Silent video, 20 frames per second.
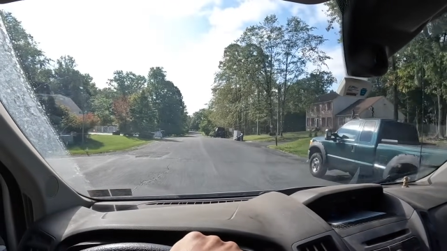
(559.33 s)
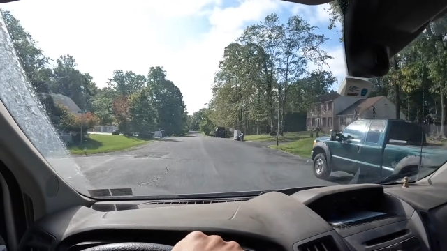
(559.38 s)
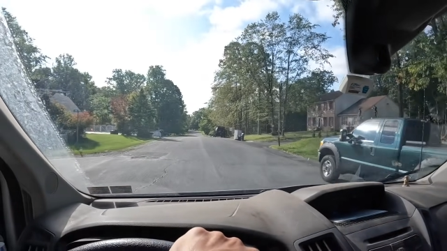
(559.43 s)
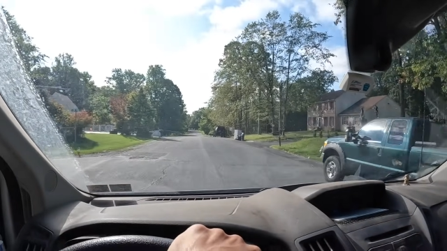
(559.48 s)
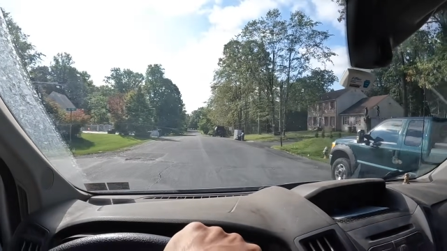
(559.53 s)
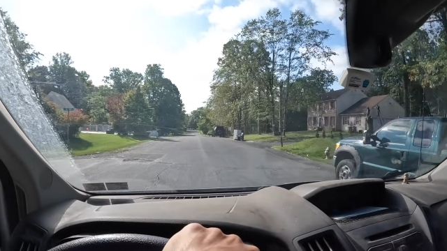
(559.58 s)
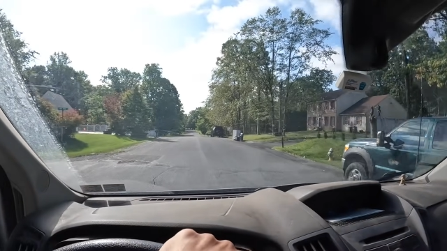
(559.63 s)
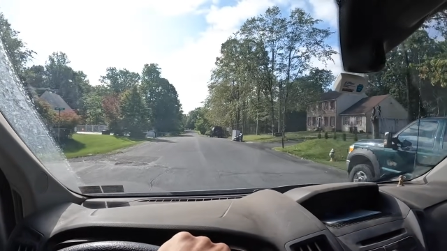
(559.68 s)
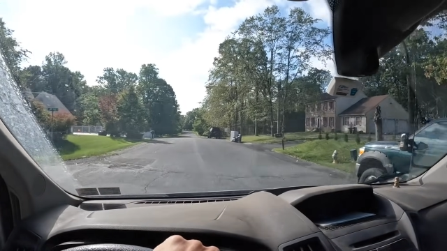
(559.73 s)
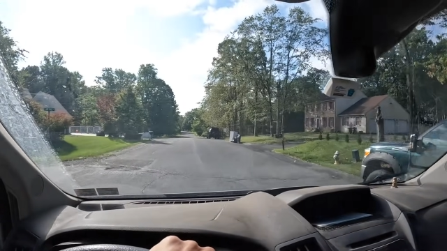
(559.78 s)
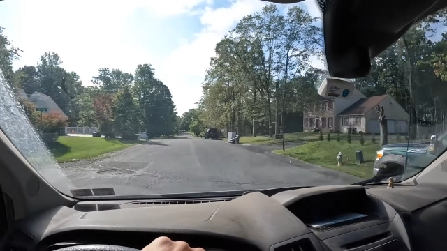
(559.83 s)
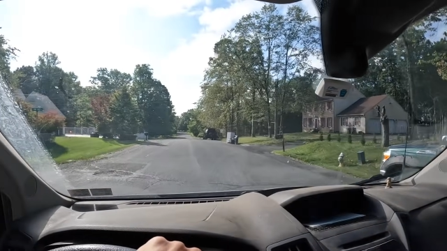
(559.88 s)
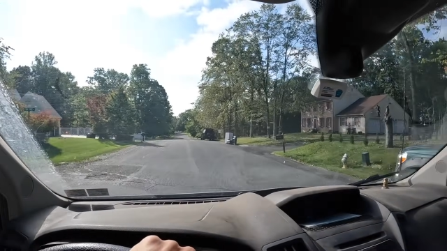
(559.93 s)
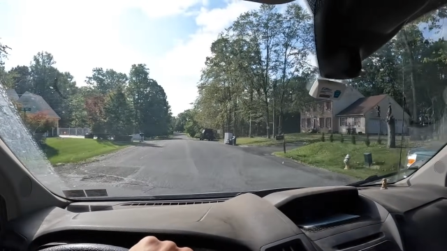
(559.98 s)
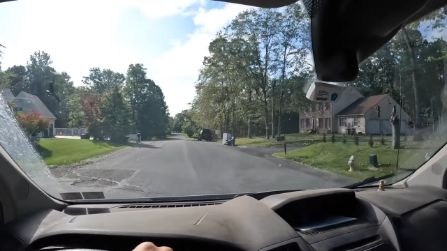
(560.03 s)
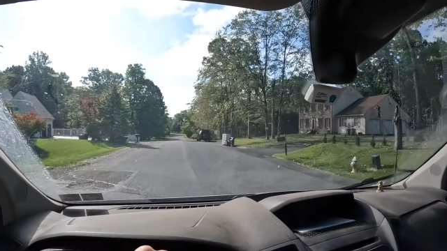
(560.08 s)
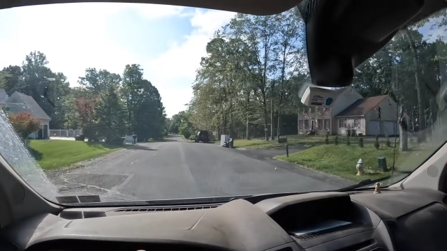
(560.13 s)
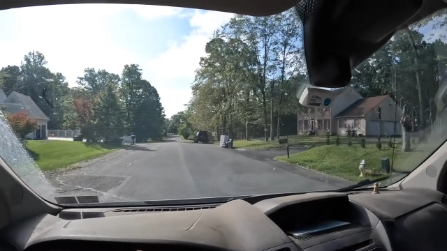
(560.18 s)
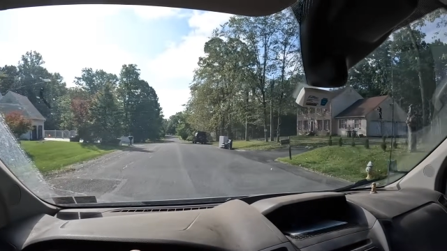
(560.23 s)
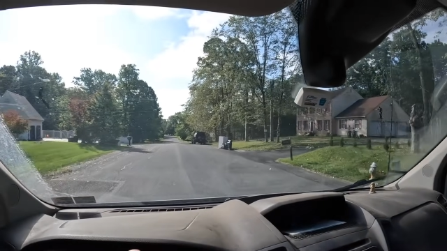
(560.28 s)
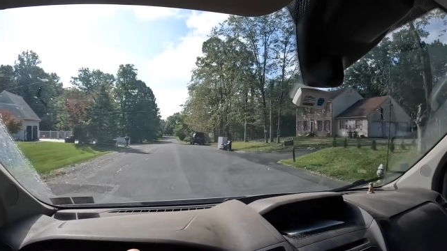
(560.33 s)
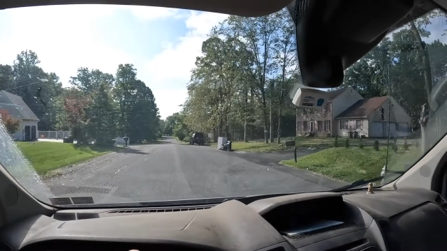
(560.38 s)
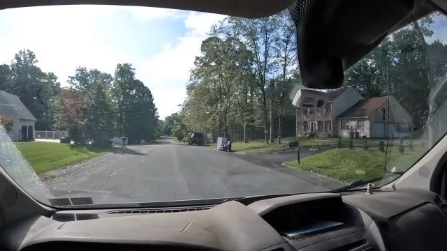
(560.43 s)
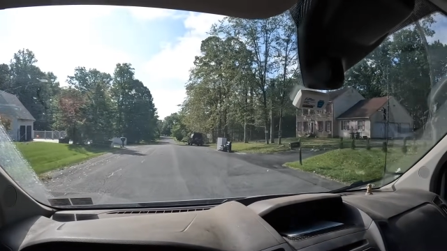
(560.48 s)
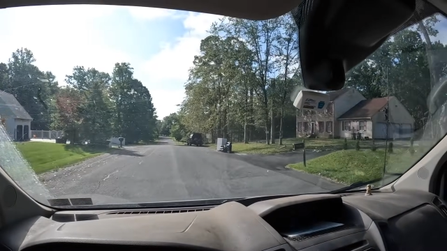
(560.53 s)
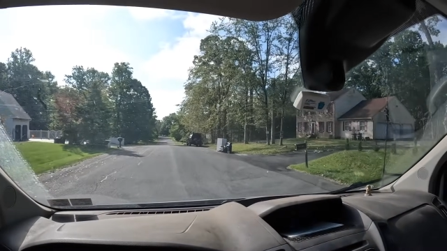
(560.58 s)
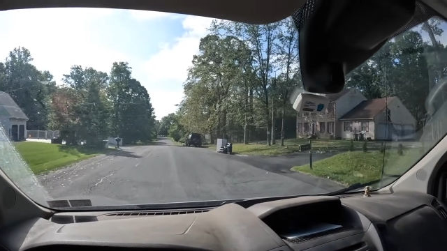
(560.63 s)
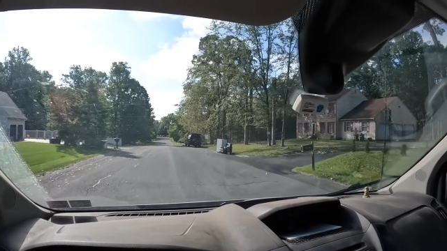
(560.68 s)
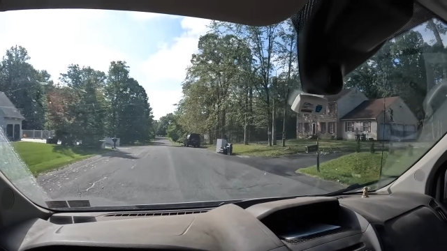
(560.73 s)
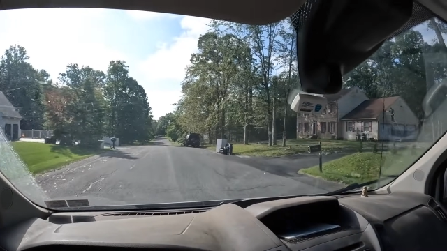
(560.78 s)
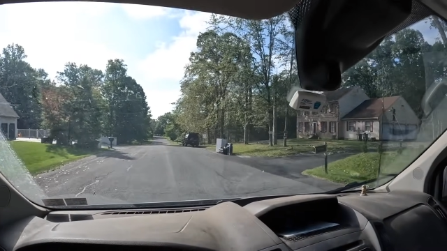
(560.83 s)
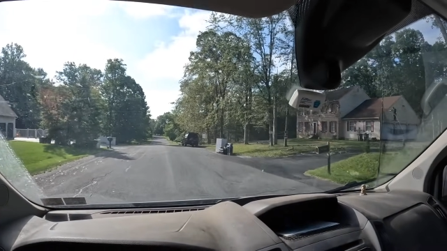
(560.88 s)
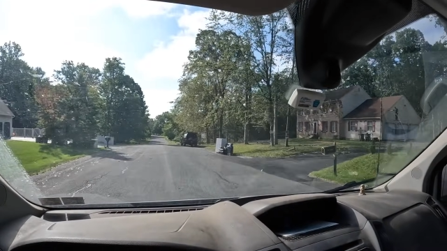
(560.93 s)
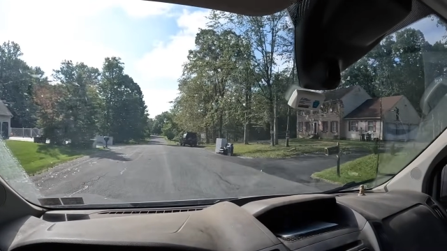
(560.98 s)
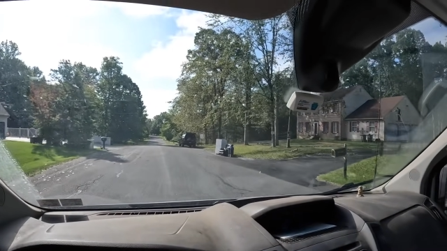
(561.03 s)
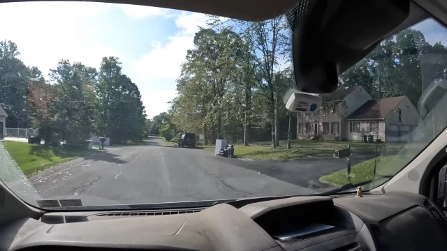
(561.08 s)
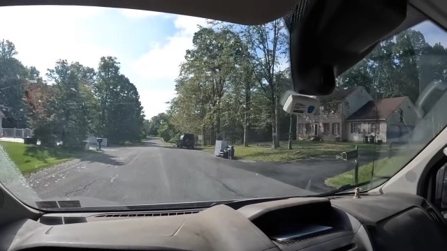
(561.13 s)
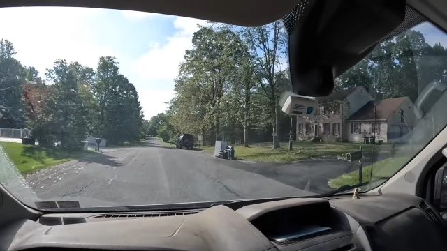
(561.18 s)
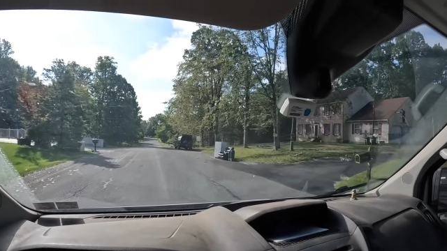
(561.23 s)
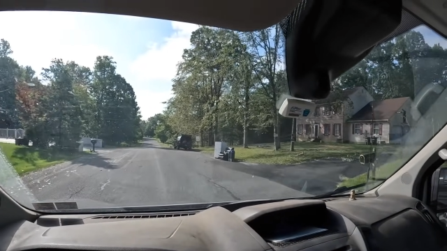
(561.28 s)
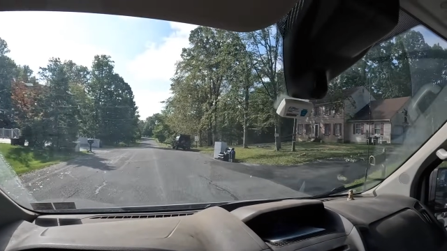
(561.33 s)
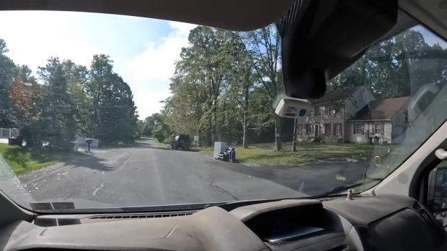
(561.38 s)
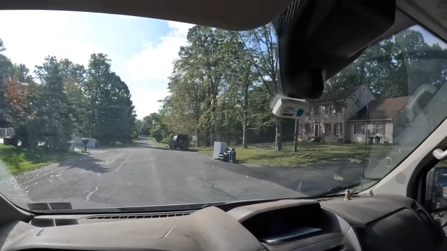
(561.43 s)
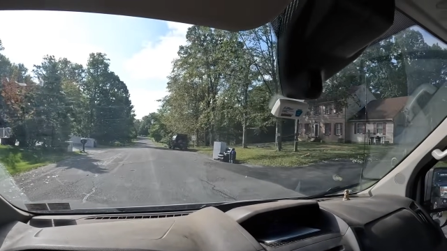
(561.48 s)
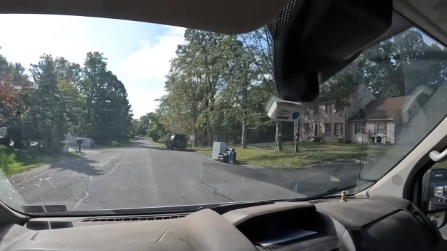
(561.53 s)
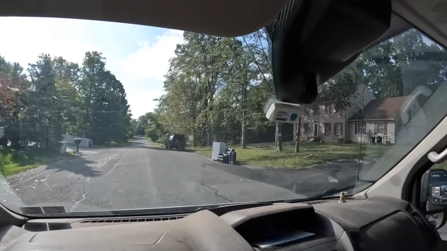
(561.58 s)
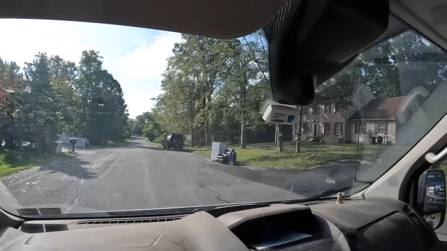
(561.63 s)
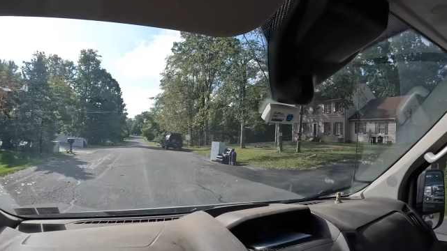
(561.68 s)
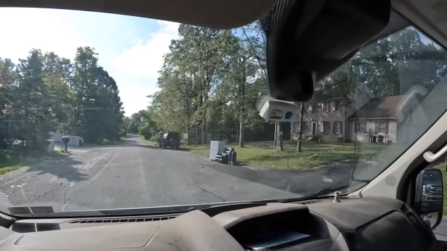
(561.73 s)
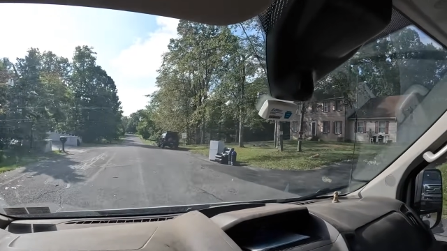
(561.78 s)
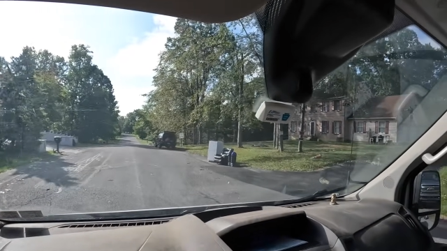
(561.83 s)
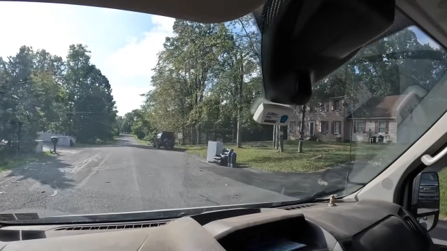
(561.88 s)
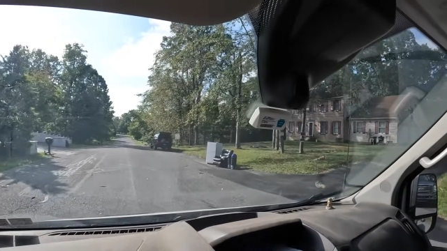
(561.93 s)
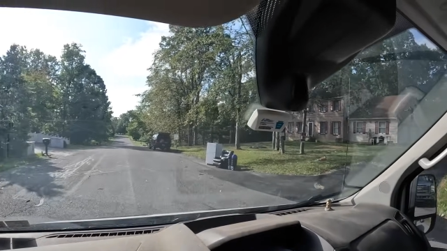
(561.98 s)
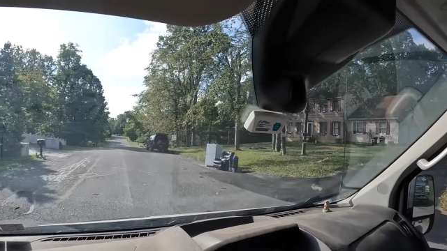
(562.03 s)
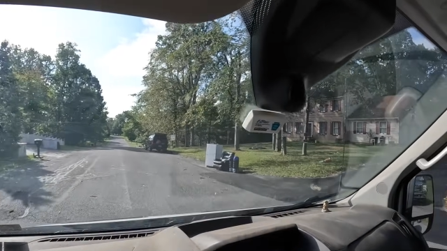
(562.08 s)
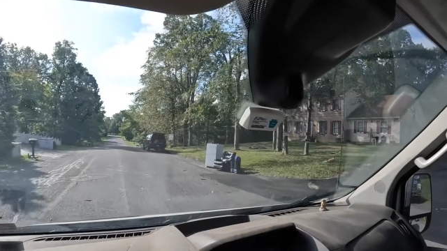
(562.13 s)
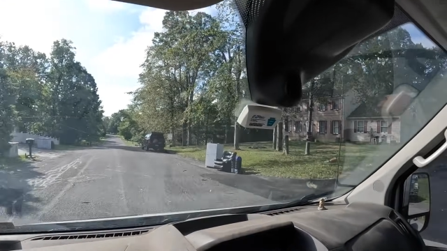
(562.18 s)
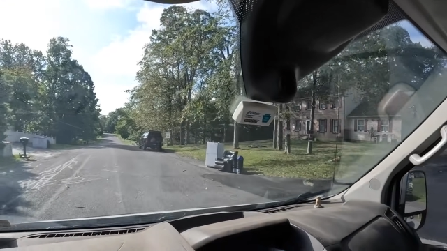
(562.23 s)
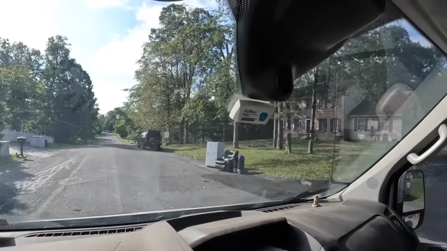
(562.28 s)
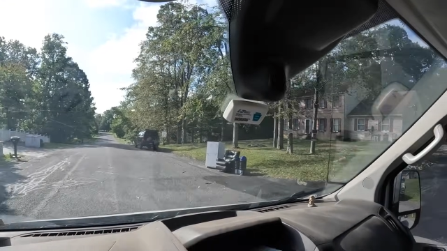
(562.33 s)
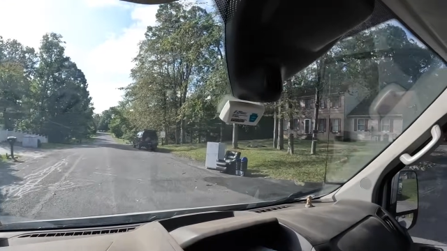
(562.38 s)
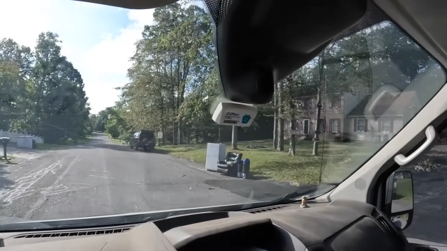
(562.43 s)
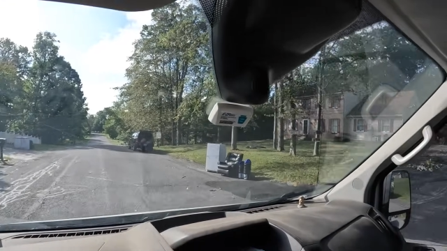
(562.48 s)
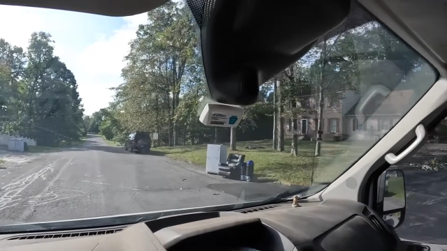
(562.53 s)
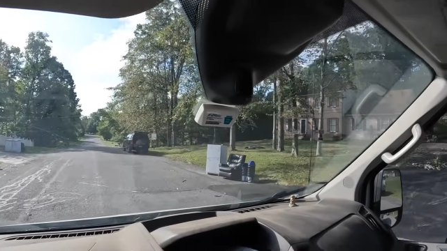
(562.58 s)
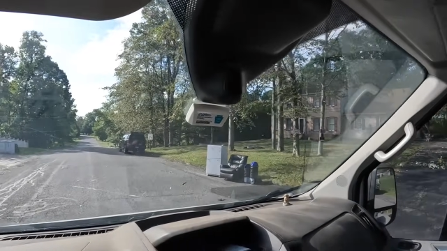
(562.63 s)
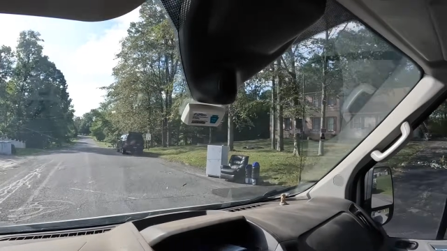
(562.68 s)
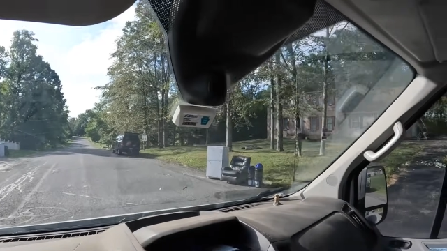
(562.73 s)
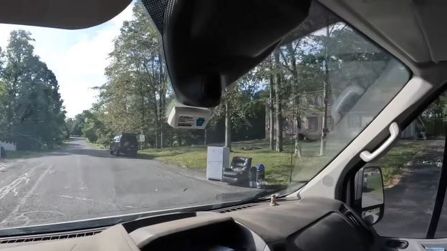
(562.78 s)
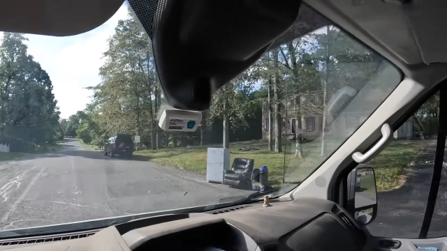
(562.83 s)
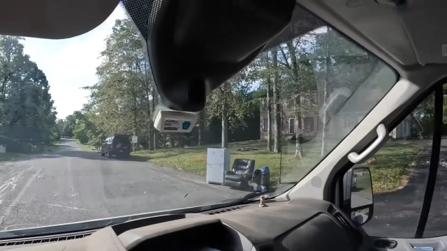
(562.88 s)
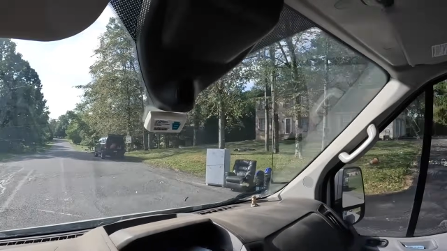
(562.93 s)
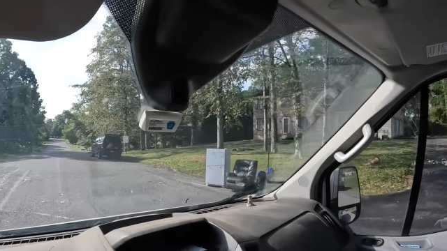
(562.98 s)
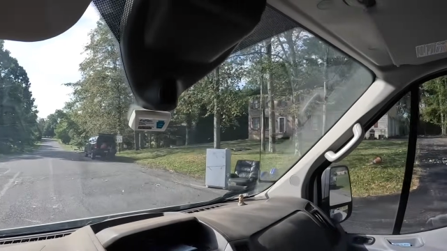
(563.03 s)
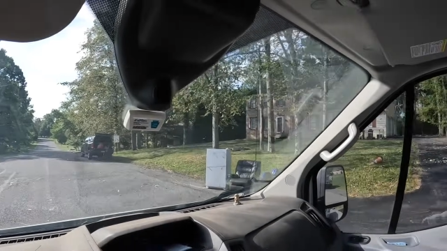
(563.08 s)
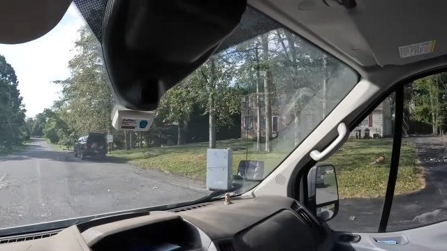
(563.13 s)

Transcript: Nobody's mouth can be seen.